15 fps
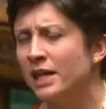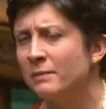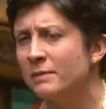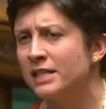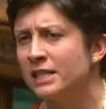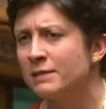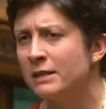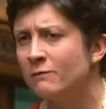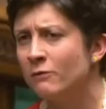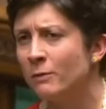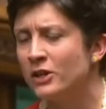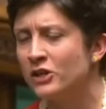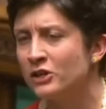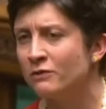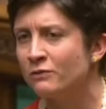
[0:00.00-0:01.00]
the
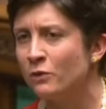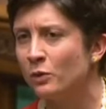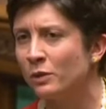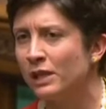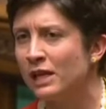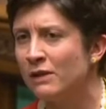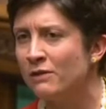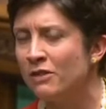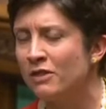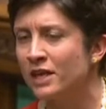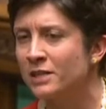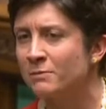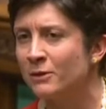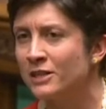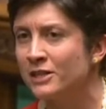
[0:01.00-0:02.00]
disinformation of Vote Leave and
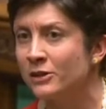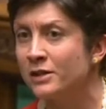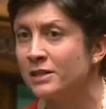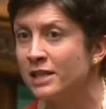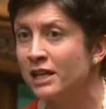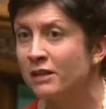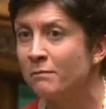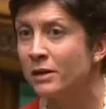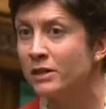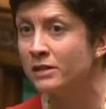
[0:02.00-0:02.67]
things printed on the side of